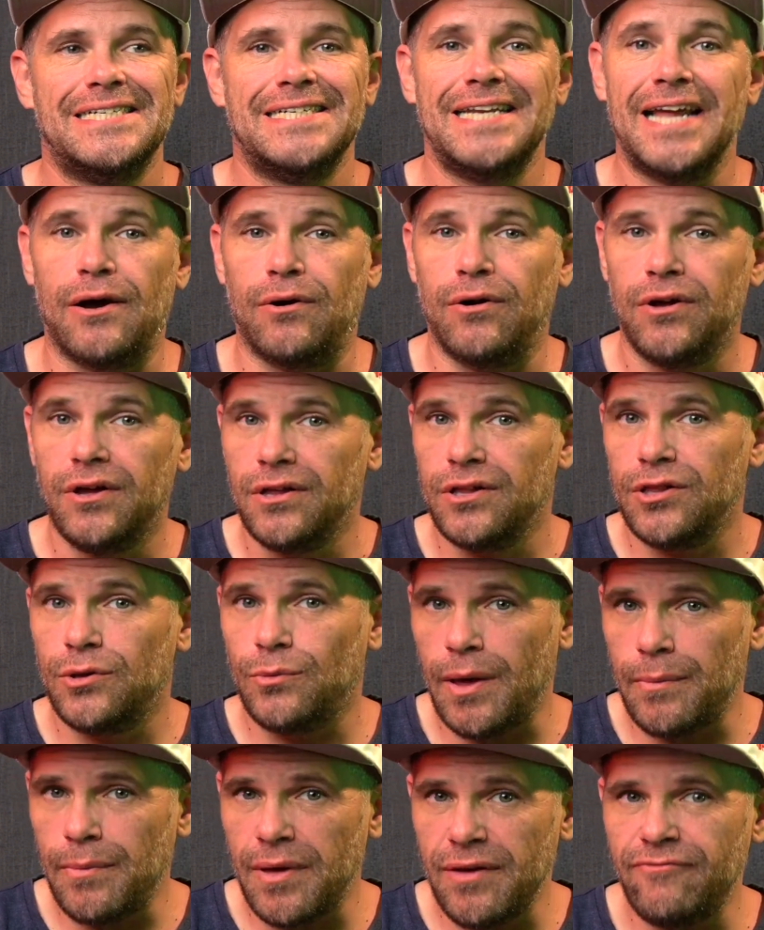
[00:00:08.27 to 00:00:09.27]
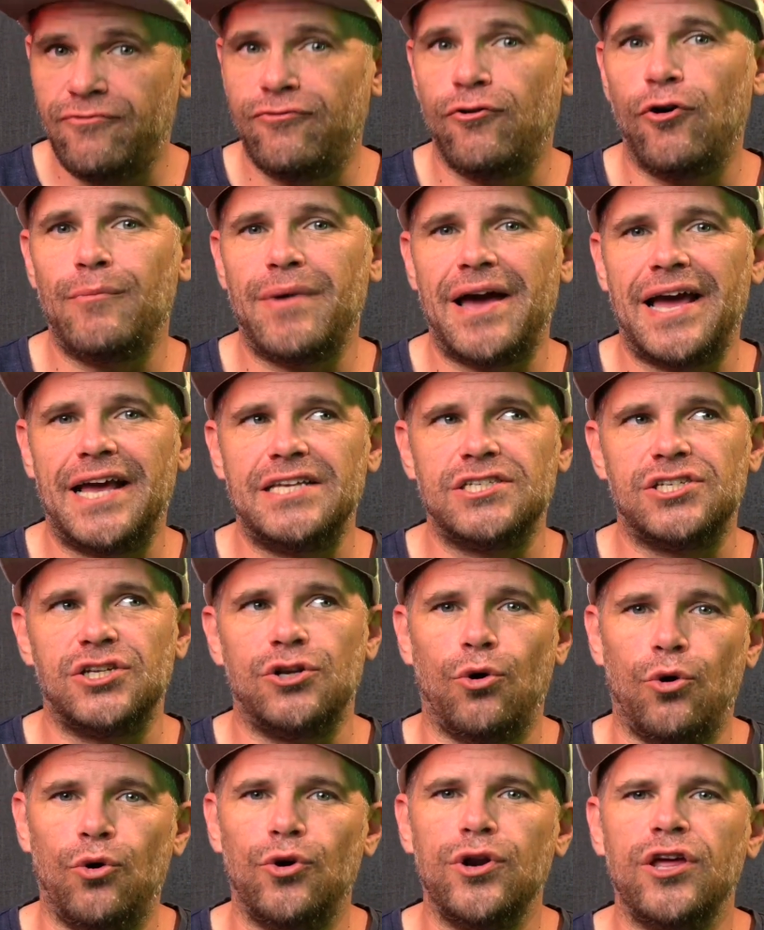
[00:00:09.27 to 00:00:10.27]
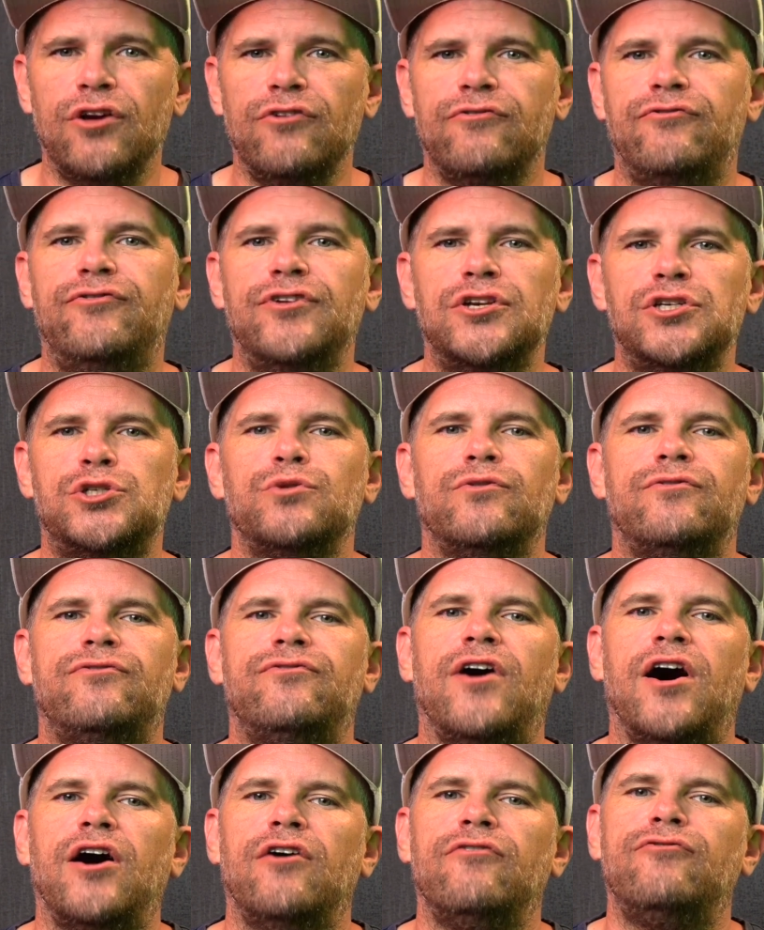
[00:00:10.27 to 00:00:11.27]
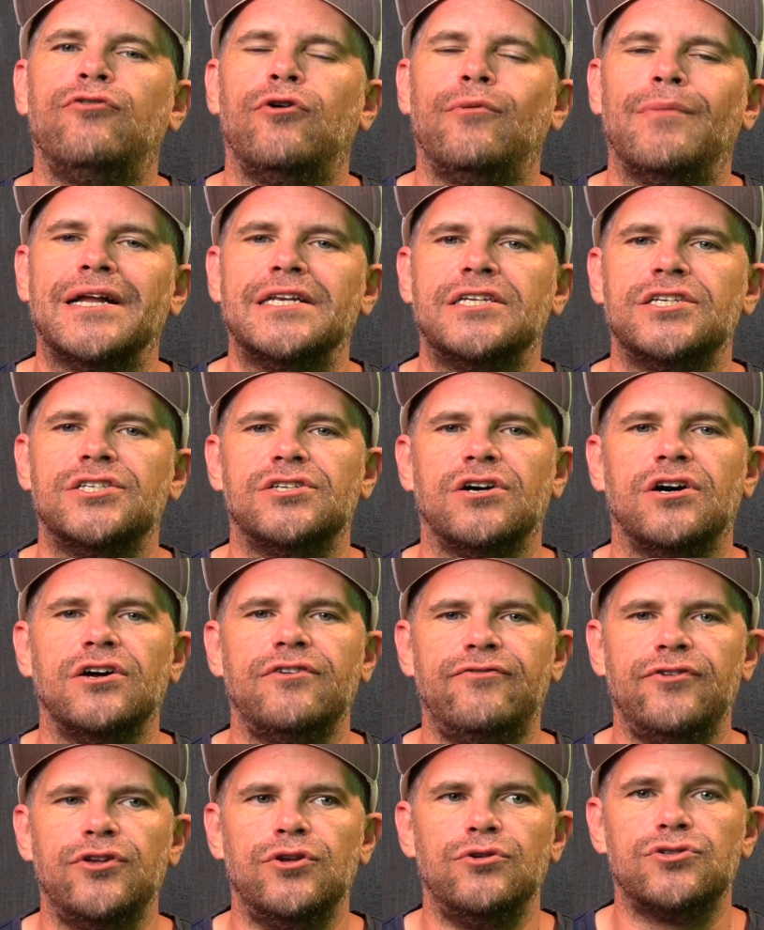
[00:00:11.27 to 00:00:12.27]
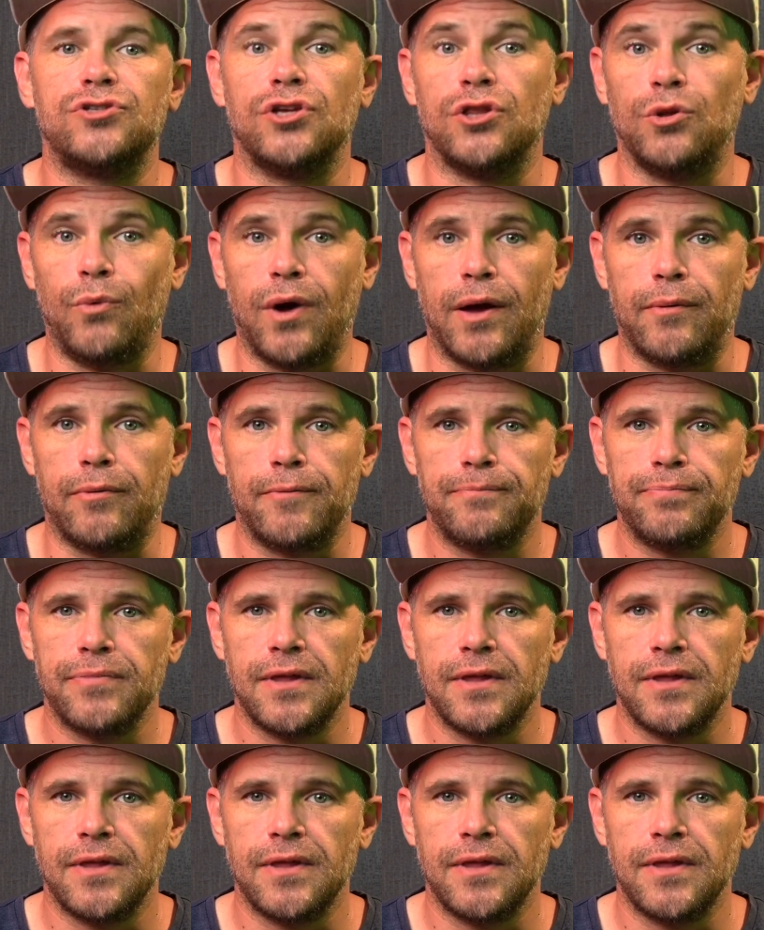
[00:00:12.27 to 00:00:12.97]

Now, the WebM format is an audio-visual file format designed for use on the web.